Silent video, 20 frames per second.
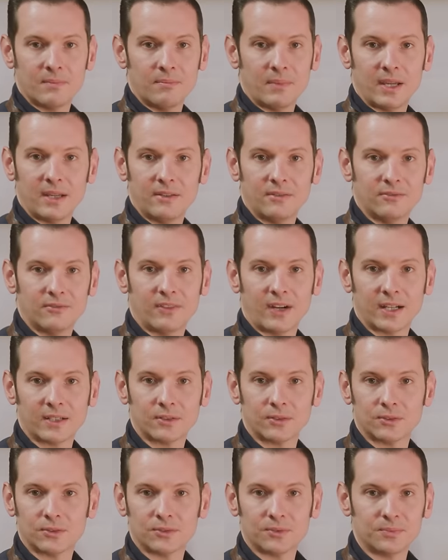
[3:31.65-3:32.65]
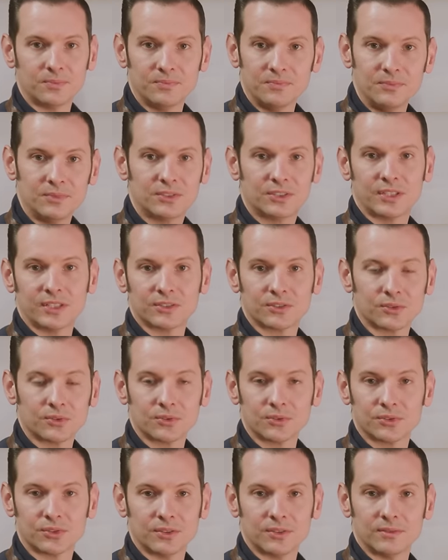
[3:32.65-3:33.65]
make vinyl
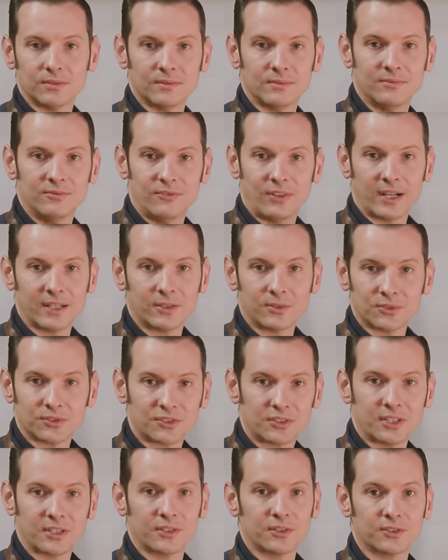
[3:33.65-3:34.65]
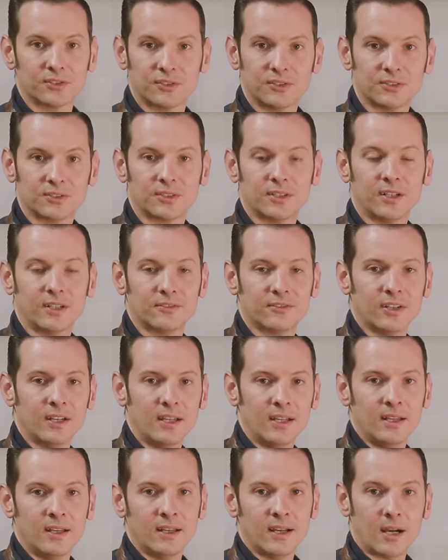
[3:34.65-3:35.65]
stencils and vinyl stickers and stuff.
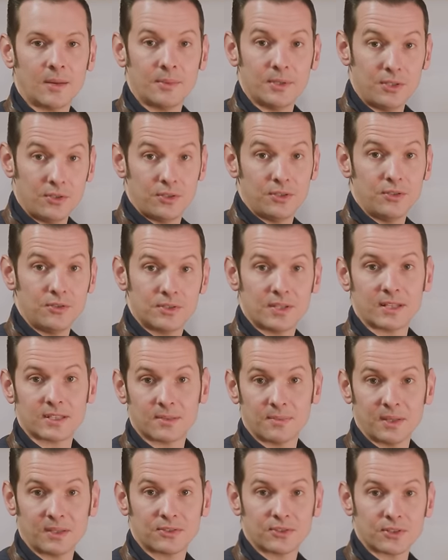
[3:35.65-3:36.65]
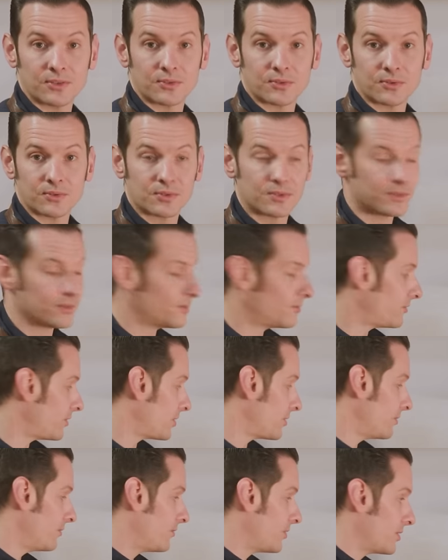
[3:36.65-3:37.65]
Uh, but you can use that to make stencils
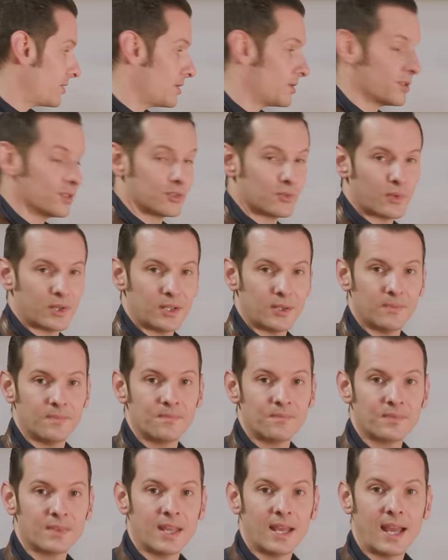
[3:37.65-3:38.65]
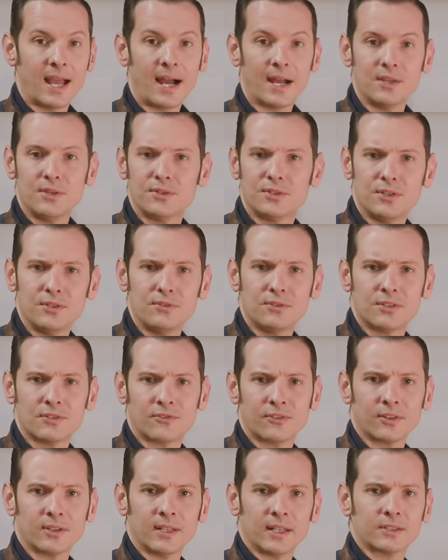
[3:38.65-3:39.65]
for, for this as well. I used to use it
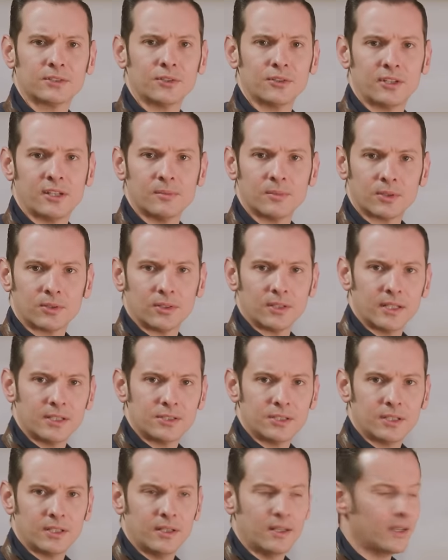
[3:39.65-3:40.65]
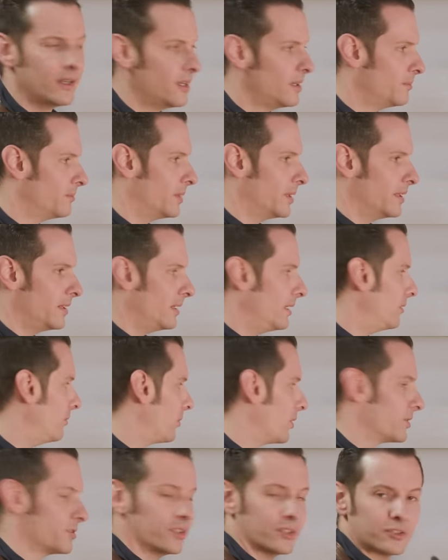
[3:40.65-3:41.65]
for electrochemical etching, but it
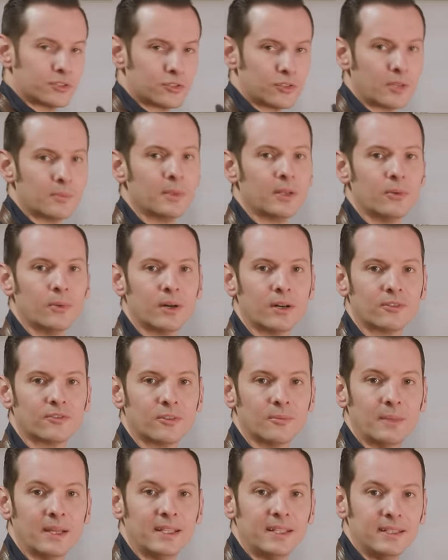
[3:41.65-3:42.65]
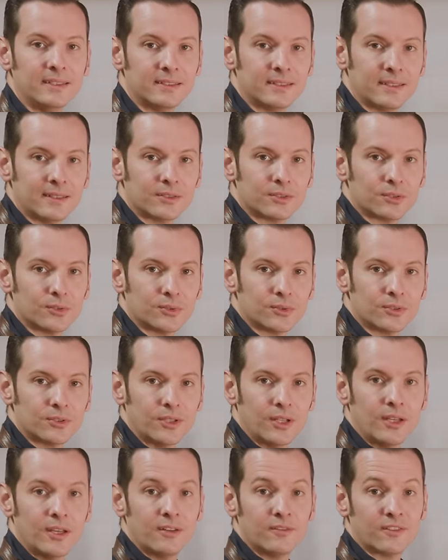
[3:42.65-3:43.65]
works extremely well for making stencils
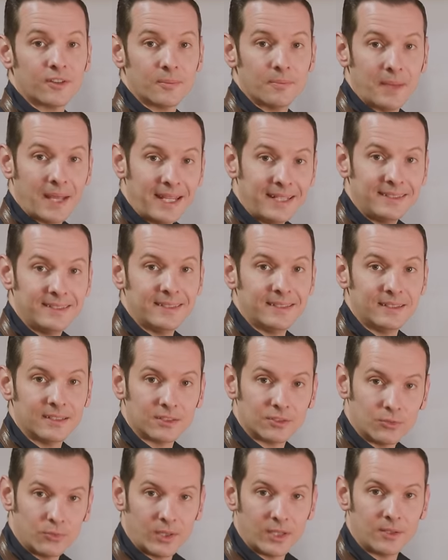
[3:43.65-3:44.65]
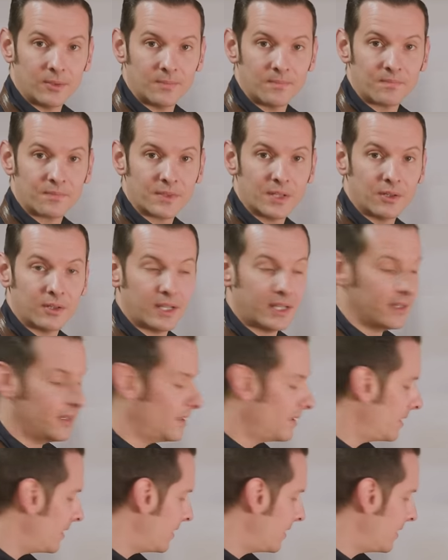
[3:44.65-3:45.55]
for painting as well, okay?